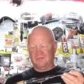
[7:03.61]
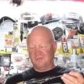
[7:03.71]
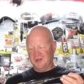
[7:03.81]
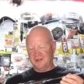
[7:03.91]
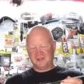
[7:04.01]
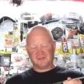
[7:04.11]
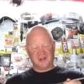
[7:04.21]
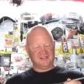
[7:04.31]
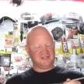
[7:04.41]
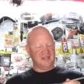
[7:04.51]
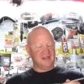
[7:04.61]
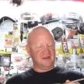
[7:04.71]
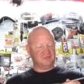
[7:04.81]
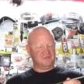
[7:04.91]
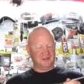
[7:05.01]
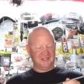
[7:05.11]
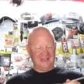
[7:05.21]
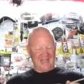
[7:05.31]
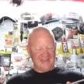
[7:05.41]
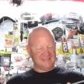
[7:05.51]
Really great setup, really
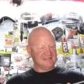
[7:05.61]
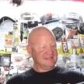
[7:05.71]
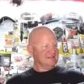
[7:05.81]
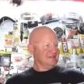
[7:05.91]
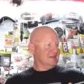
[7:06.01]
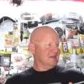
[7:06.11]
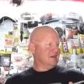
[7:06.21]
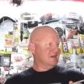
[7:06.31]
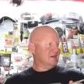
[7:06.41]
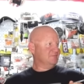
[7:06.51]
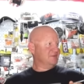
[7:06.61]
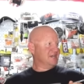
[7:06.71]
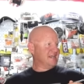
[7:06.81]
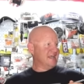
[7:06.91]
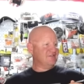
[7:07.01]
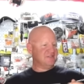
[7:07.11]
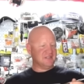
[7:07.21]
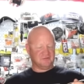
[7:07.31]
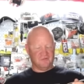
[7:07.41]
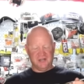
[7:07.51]
light. But again,
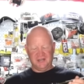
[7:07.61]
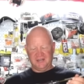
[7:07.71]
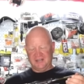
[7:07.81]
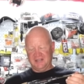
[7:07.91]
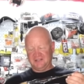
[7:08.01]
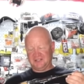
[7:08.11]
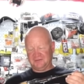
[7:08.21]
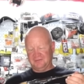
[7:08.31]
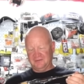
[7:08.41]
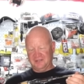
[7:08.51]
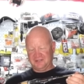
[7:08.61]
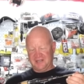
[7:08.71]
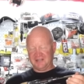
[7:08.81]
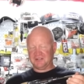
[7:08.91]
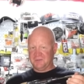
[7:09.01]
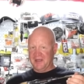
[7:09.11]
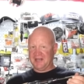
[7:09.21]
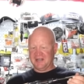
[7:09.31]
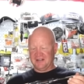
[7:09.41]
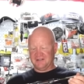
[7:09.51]
this one is getting
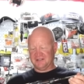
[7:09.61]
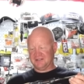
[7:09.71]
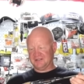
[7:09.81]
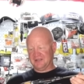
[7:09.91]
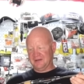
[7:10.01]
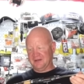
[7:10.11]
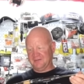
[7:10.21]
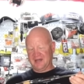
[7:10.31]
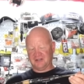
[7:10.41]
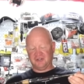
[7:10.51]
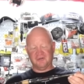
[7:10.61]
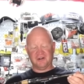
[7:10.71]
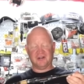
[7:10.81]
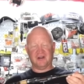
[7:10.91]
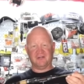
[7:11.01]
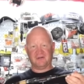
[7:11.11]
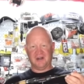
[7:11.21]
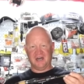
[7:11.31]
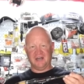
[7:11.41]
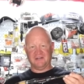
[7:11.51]
spendy. This is about a $200
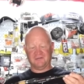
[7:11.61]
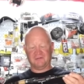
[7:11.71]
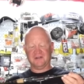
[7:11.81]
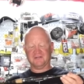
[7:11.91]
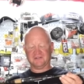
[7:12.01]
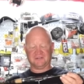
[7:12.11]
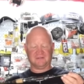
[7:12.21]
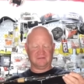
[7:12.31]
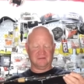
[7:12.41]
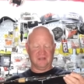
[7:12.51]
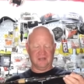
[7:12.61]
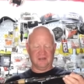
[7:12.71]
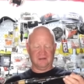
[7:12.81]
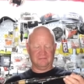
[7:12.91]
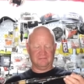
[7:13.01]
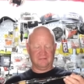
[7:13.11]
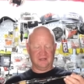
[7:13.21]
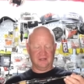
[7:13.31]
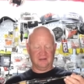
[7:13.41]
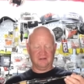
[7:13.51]
rod, and the reel's a
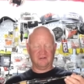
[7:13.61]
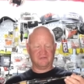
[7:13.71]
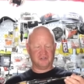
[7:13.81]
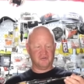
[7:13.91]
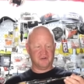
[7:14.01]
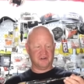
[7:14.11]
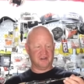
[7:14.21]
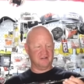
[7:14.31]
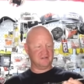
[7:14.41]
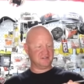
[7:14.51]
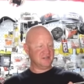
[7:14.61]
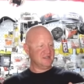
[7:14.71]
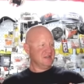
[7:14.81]
little over $200.